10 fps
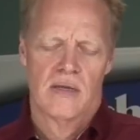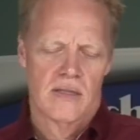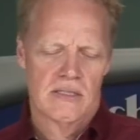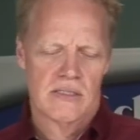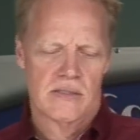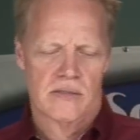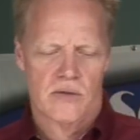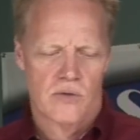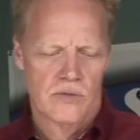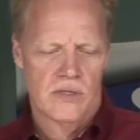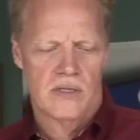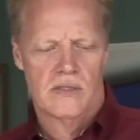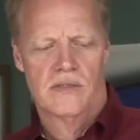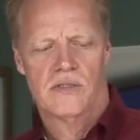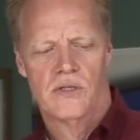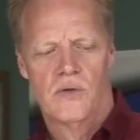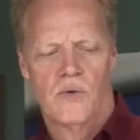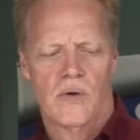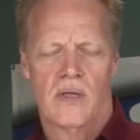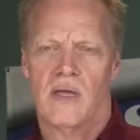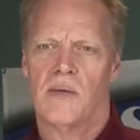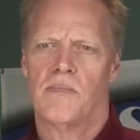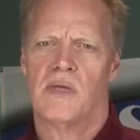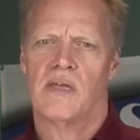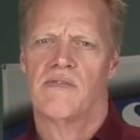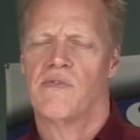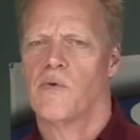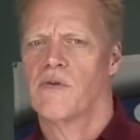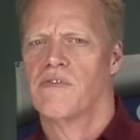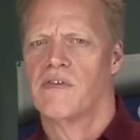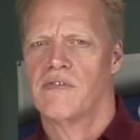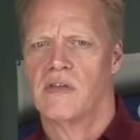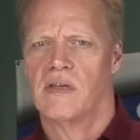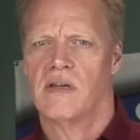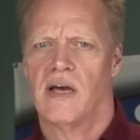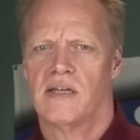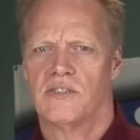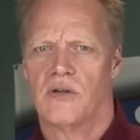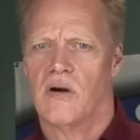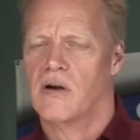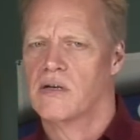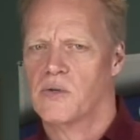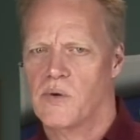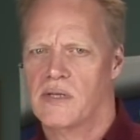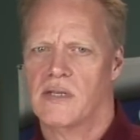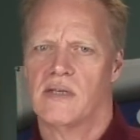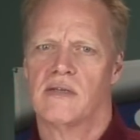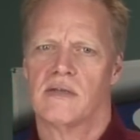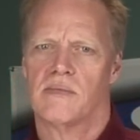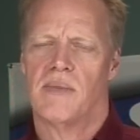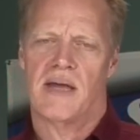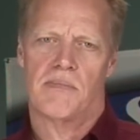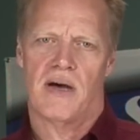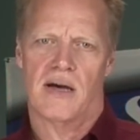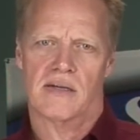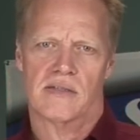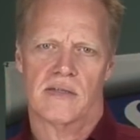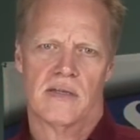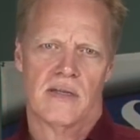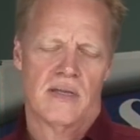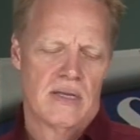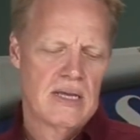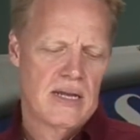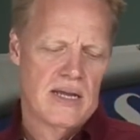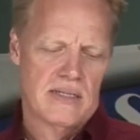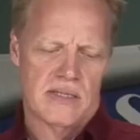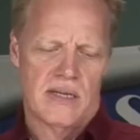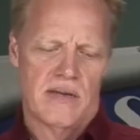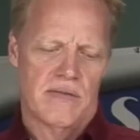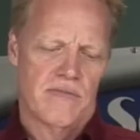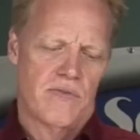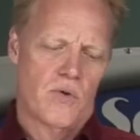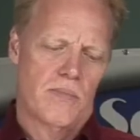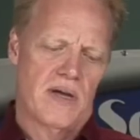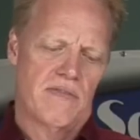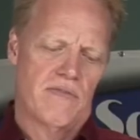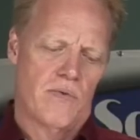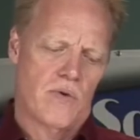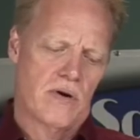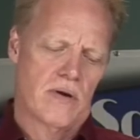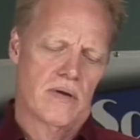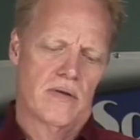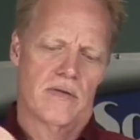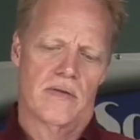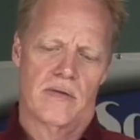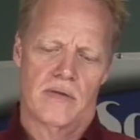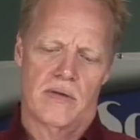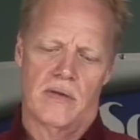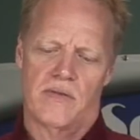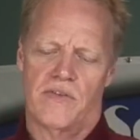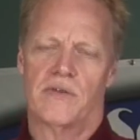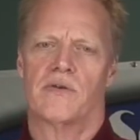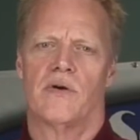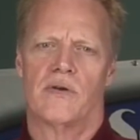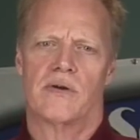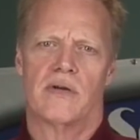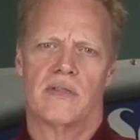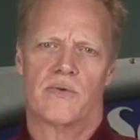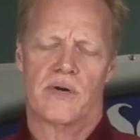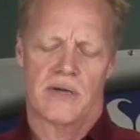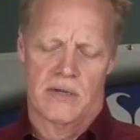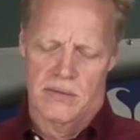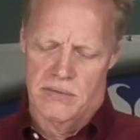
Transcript: This is Chrosziel's new MB450-R20 matte box. It has a 4x4 filter holder in the rear